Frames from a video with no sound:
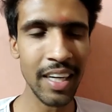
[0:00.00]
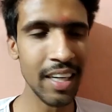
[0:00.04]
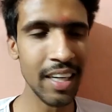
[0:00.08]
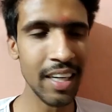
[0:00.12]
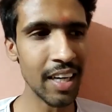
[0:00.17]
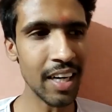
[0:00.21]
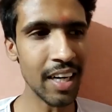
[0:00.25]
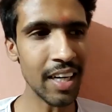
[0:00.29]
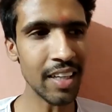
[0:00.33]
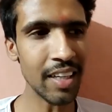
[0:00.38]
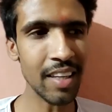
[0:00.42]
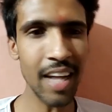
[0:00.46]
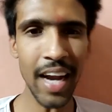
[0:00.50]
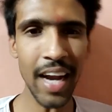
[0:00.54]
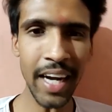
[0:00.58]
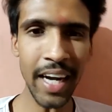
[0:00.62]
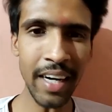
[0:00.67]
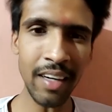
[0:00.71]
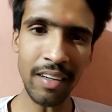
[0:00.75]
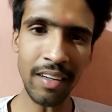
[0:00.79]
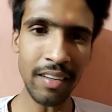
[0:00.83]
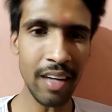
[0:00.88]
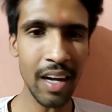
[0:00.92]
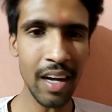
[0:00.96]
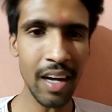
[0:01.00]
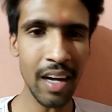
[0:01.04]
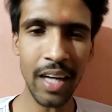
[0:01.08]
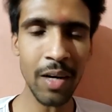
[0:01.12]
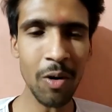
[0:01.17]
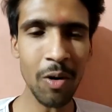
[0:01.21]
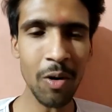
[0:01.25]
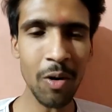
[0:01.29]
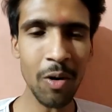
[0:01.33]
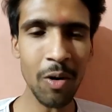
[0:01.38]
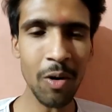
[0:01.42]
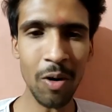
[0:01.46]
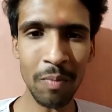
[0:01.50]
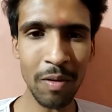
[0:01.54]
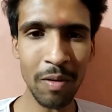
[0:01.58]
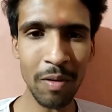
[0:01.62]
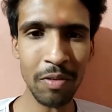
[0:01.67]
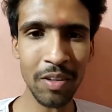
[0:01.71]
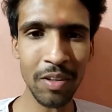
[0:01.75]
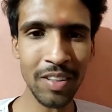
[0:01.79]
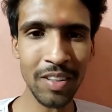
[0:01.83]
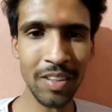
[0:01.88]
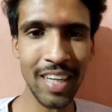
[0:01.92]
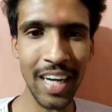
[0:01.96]
at the end I got my
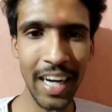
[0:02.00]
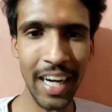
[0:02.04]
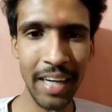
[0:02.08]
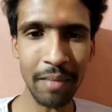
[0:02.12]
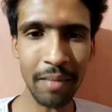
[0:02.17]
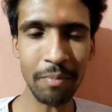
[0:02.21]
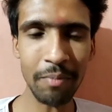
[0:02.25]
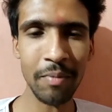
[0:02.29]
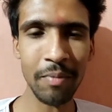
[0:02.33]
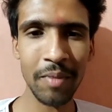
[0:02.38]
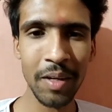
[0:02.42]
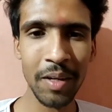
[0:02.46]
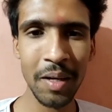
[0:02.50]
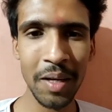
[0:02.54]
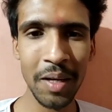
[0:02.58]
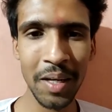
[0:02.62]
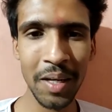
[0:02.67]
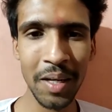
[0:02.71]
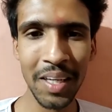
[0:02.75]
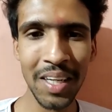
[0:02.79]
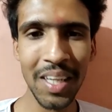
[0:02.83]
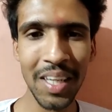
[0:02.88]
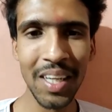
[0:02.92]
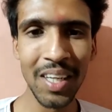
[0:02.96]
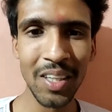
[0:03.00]
first client. So